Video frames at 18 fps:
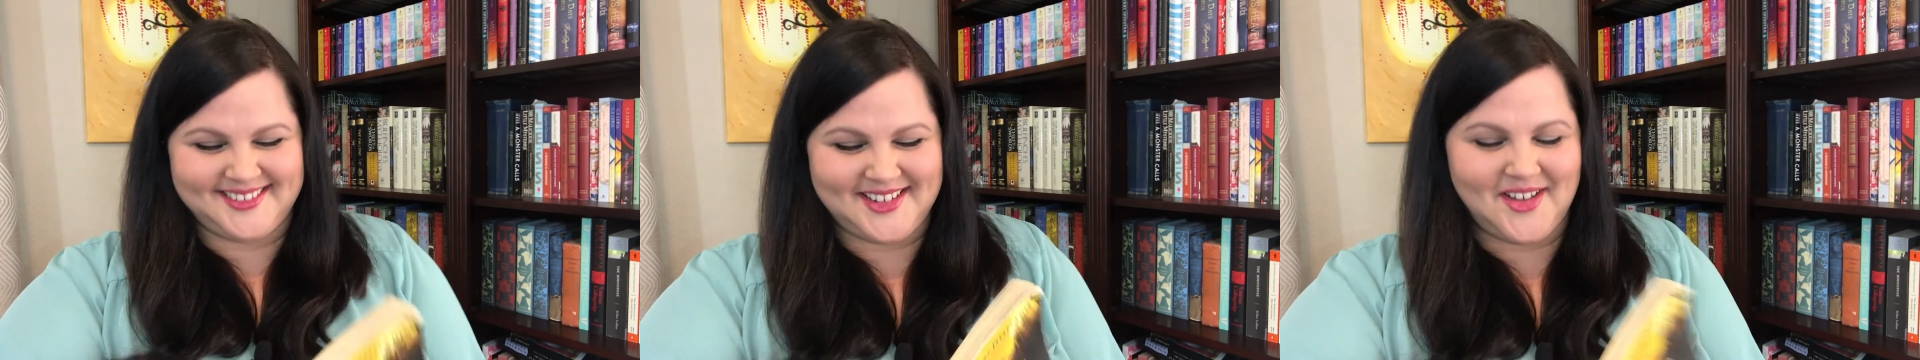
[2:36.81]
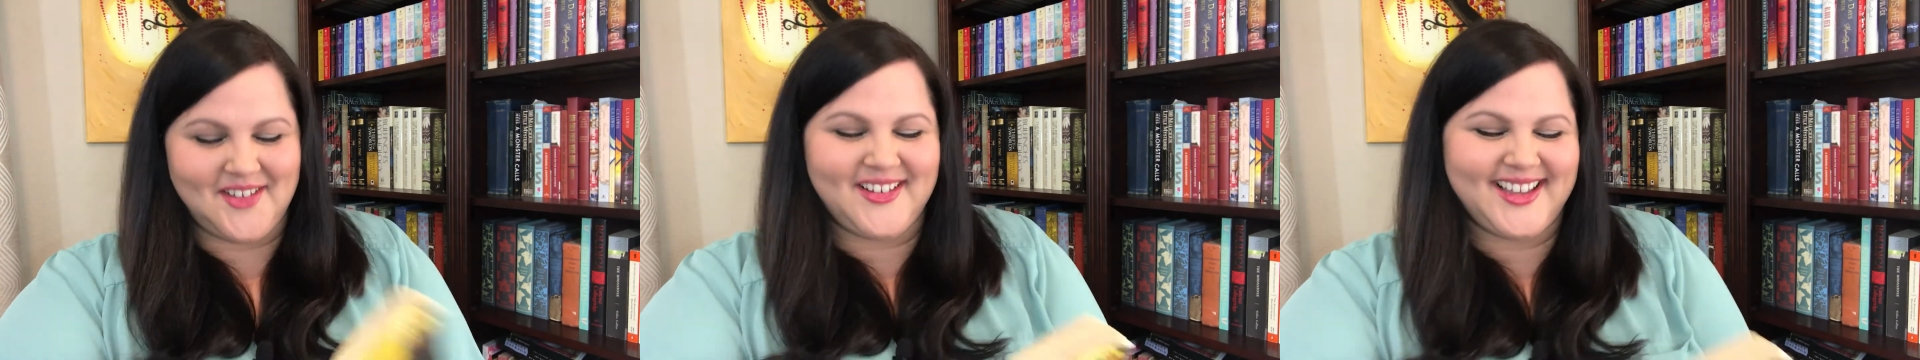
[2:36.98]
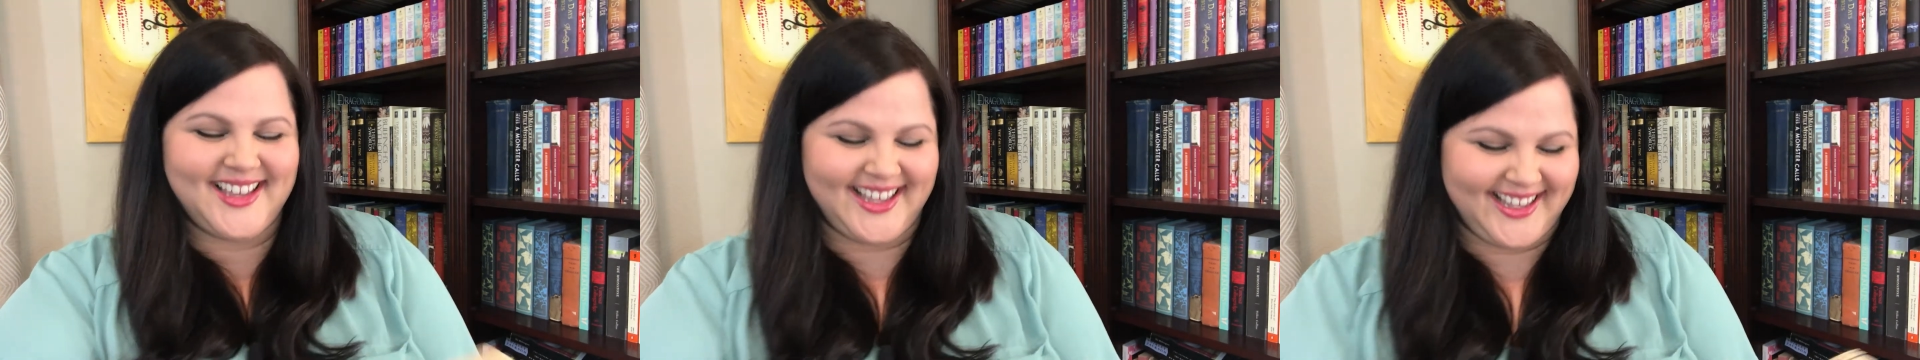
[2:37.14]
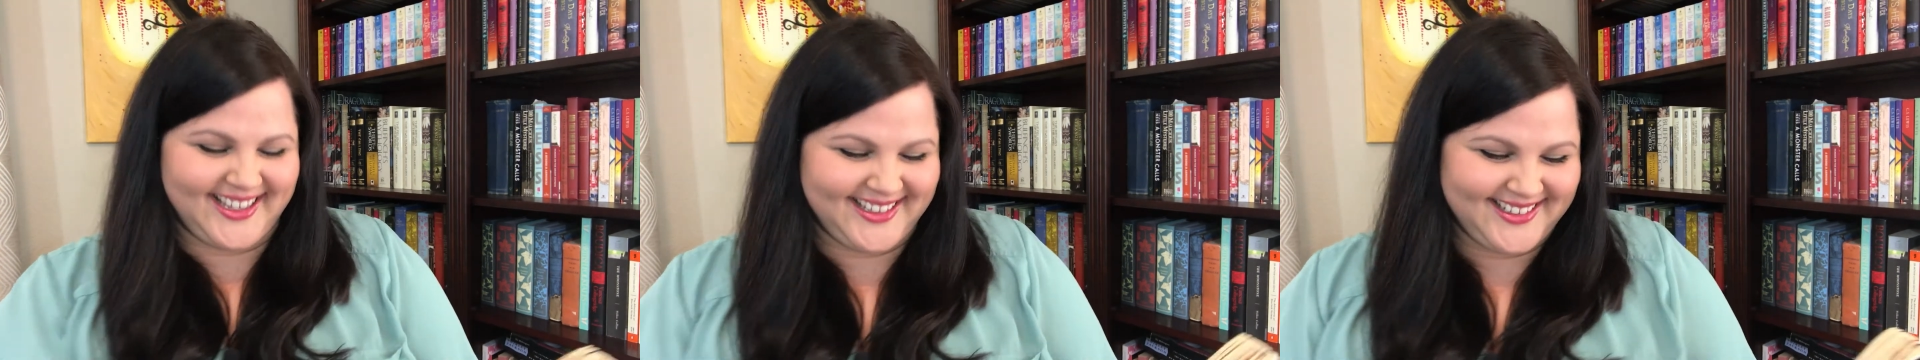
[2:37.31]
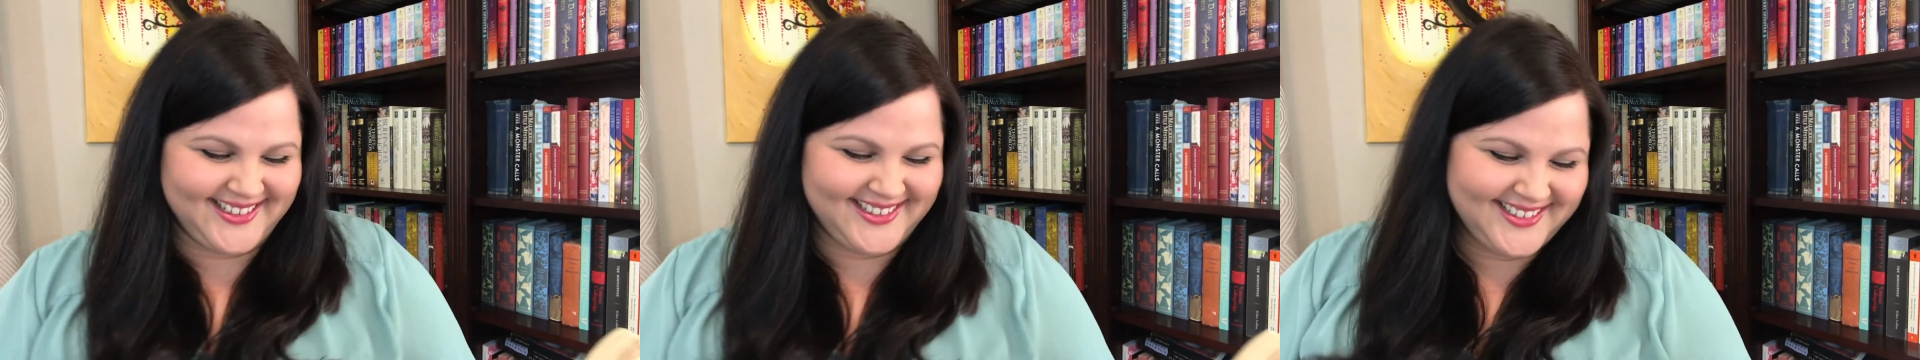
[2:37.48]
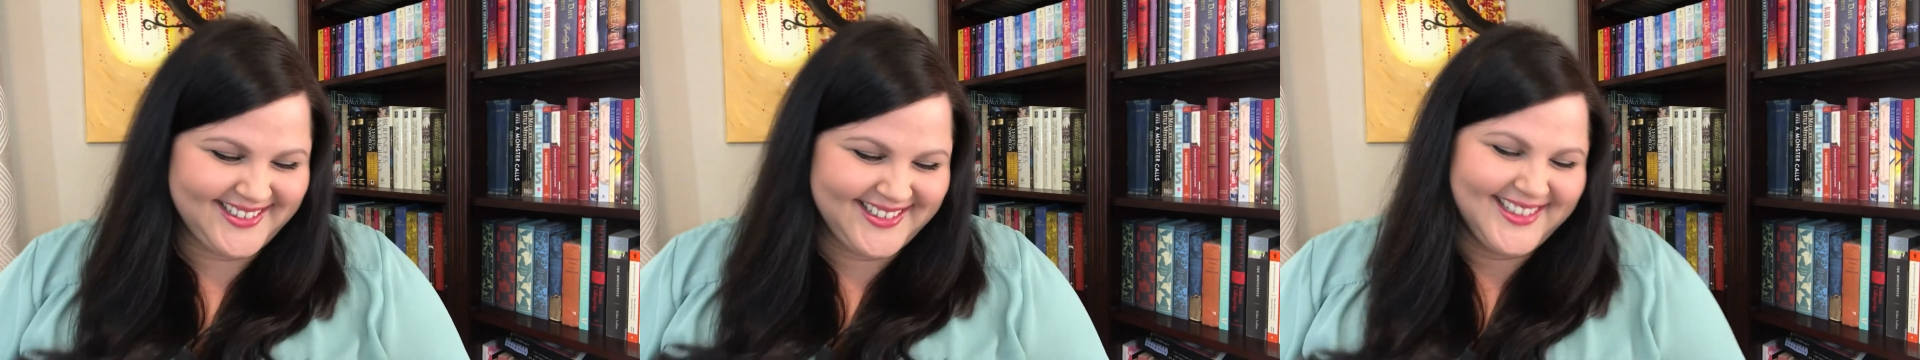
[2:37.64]
Okay.
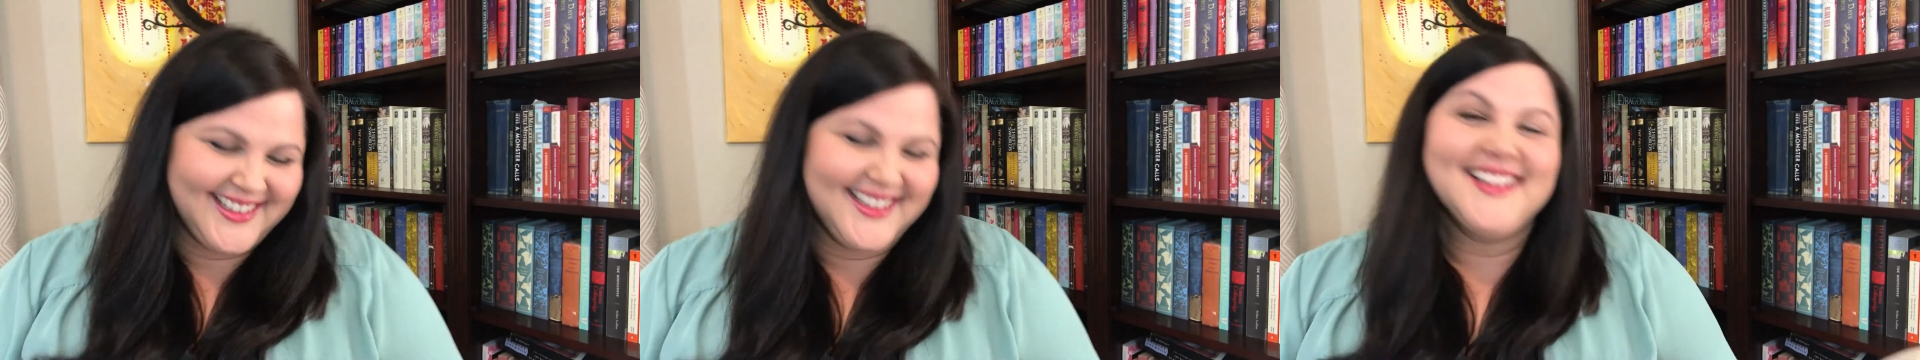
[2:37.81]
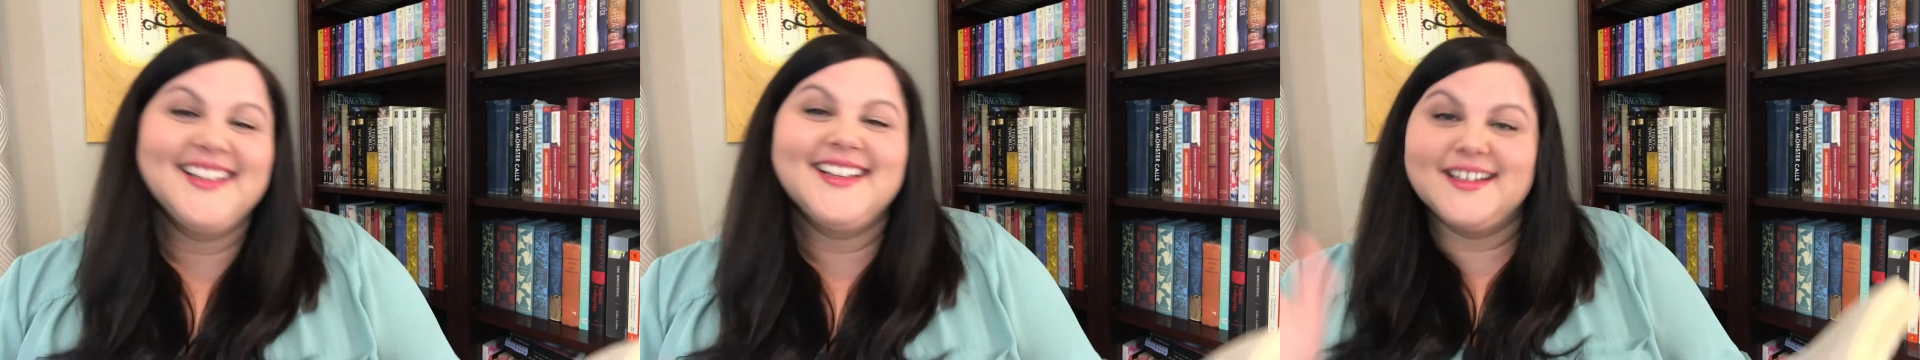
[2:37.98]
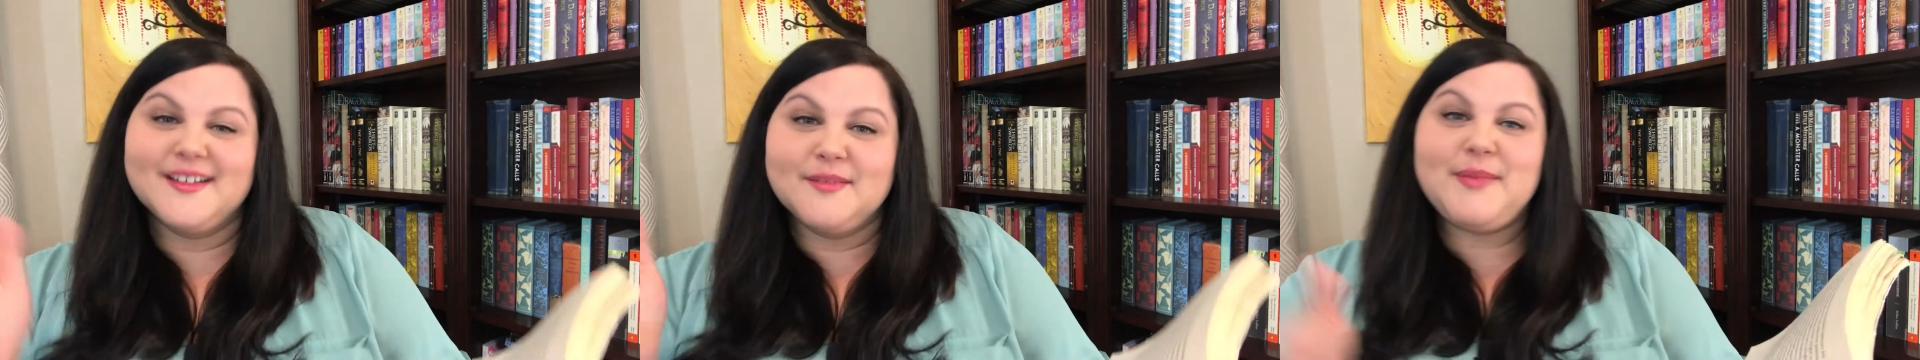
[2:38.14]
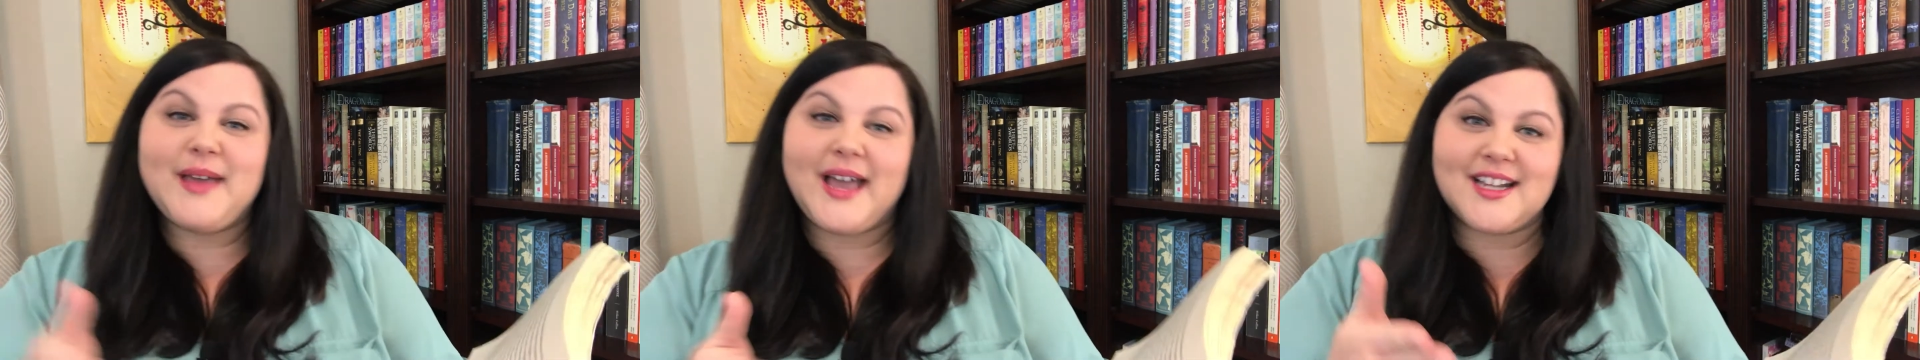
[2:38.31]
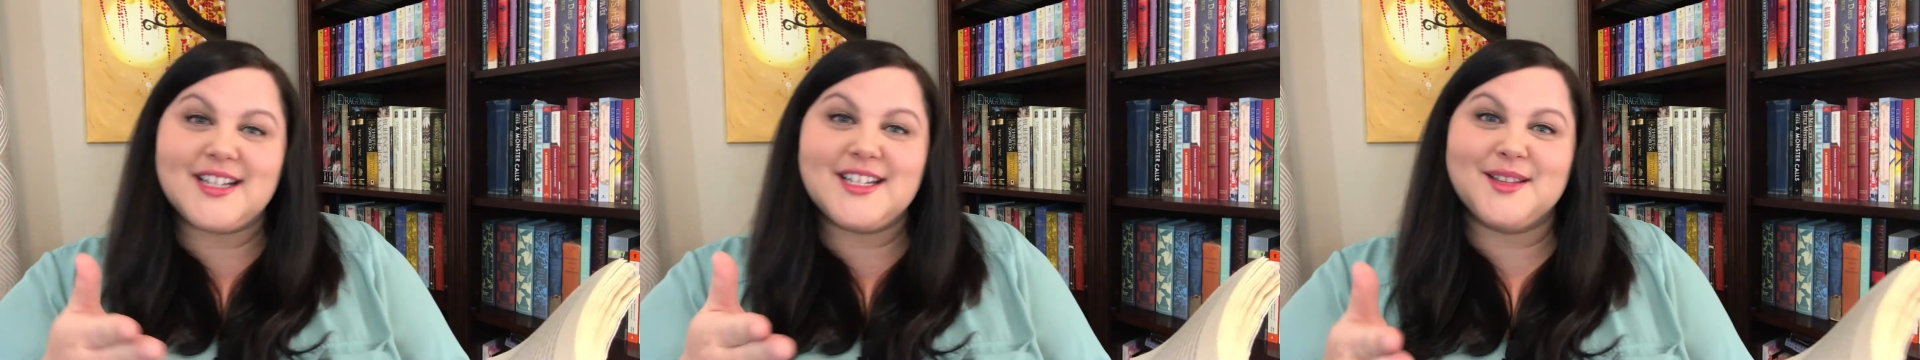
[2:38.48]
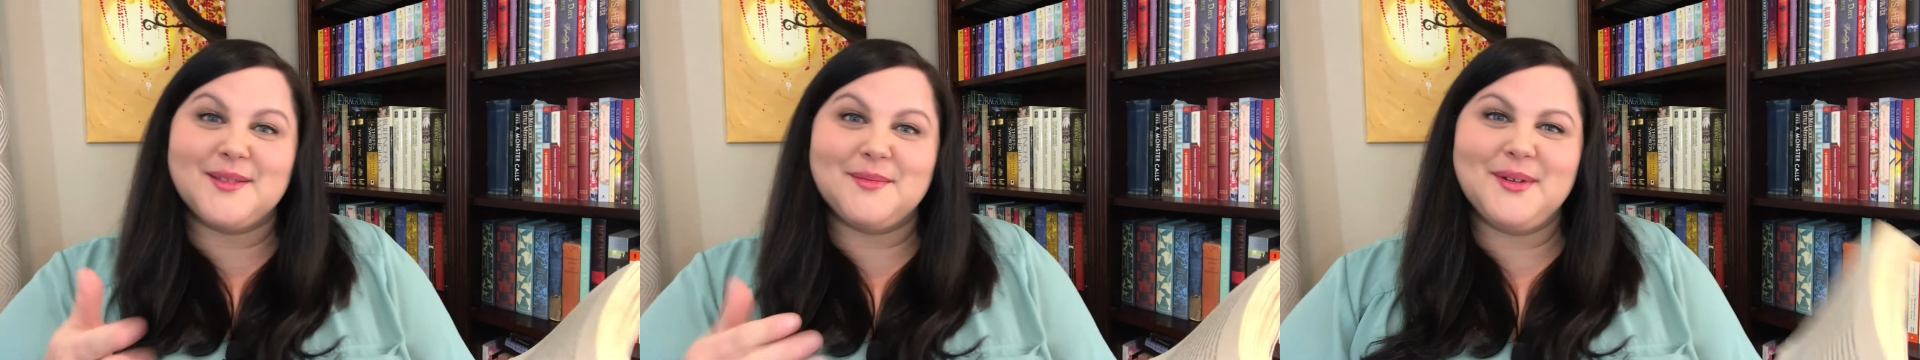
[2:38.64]

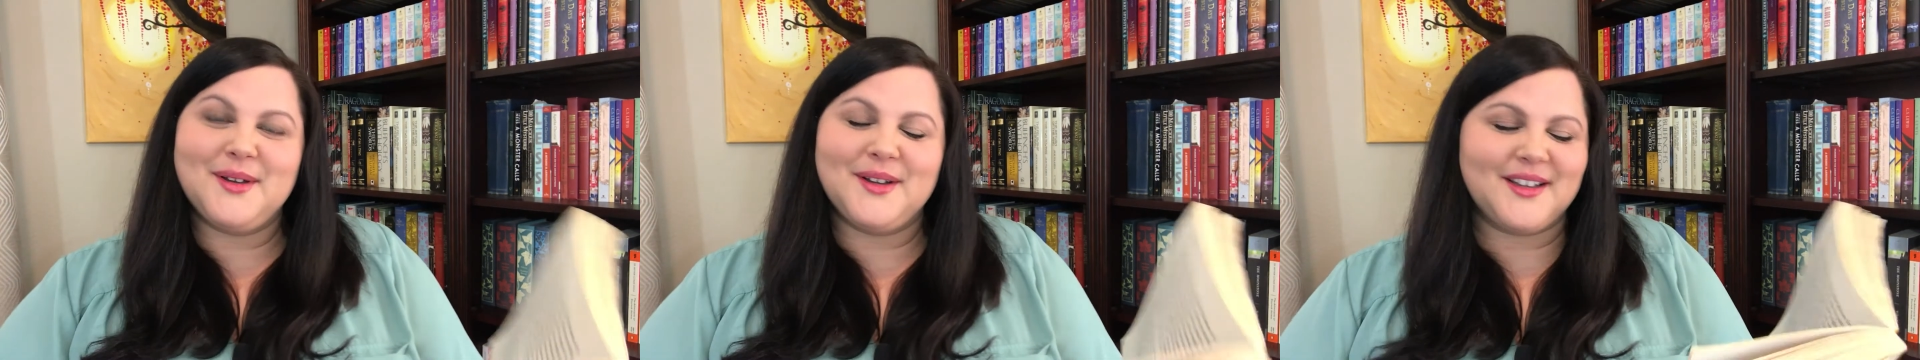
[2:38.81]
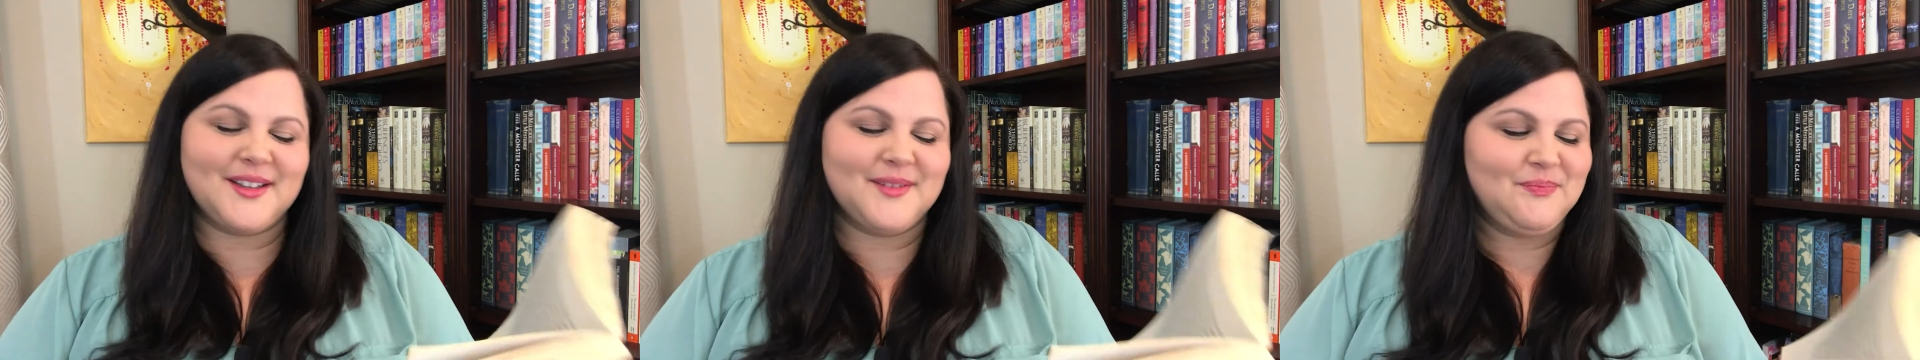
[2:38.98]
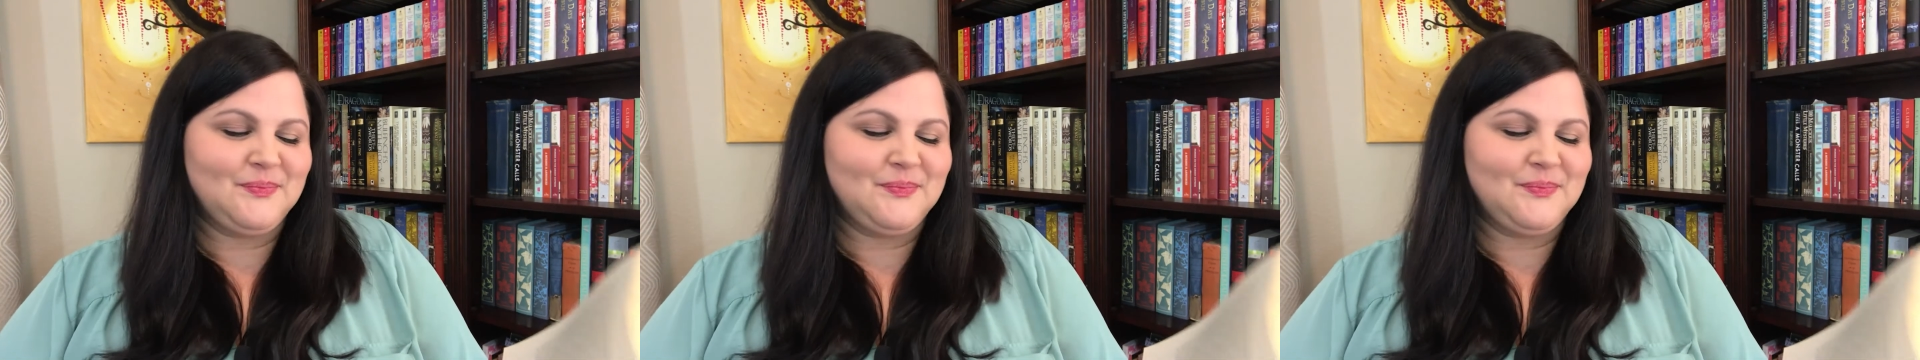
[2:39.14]
Back to the book.